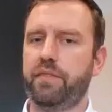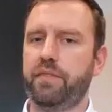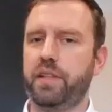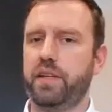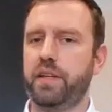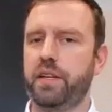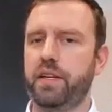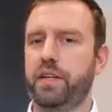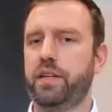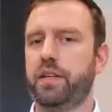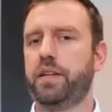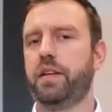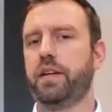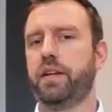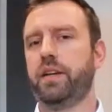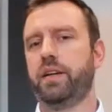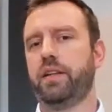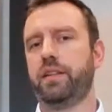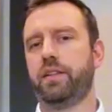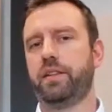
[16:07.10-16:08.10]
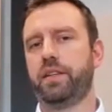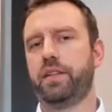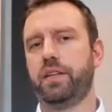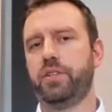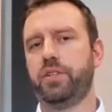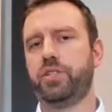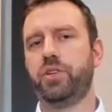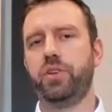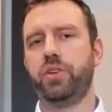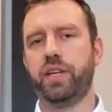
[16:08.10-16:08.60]
of the
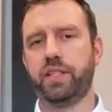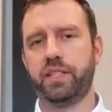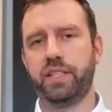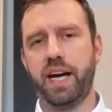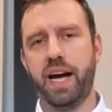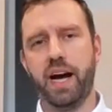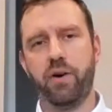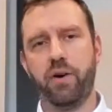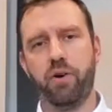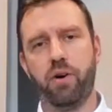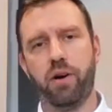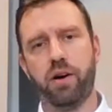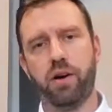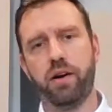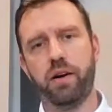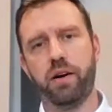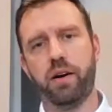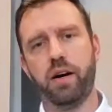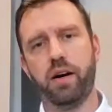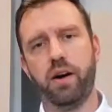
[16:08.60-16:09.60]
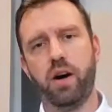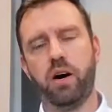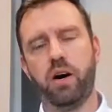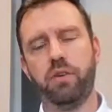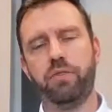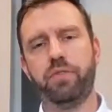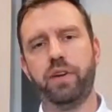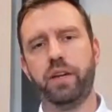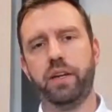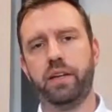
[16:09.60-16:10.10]
shootings now are
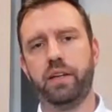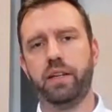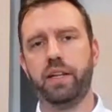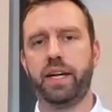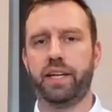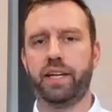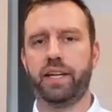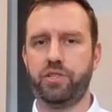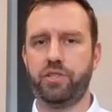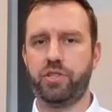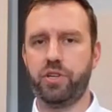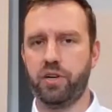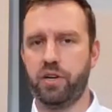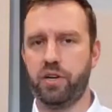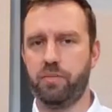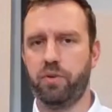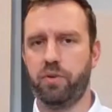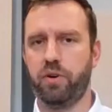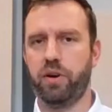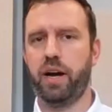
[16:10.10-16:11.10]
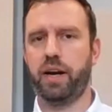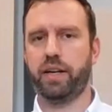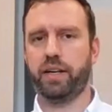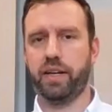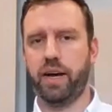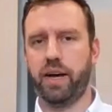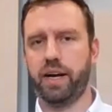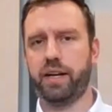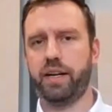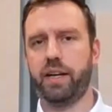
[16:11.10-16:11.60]
often like in Durham, where I
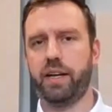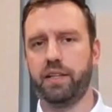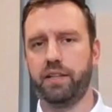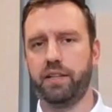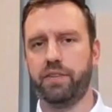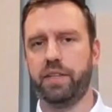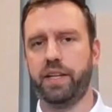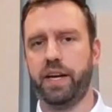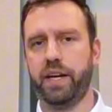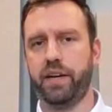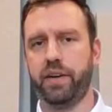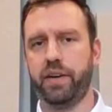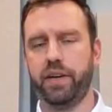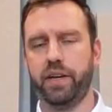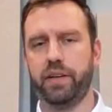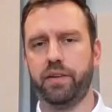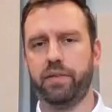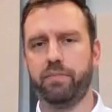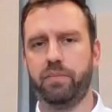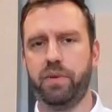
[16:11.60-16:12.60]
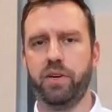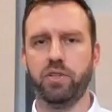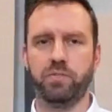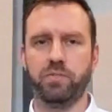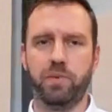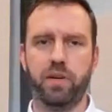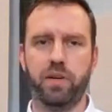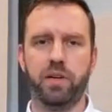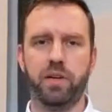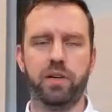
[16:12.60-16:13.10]
kind of live in that area,
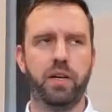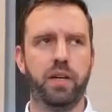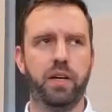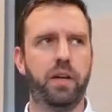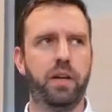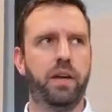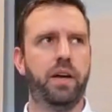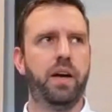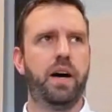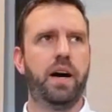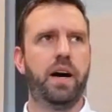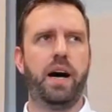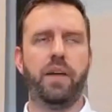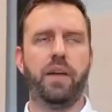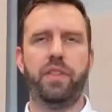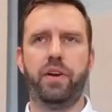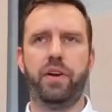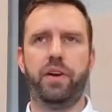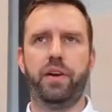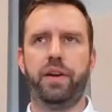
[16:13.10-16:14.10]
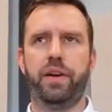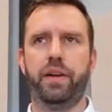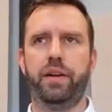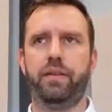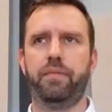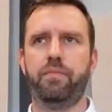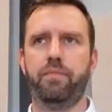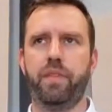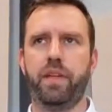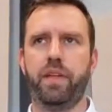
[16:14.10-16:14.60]
Hillsborough.
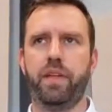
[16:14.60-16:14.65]
The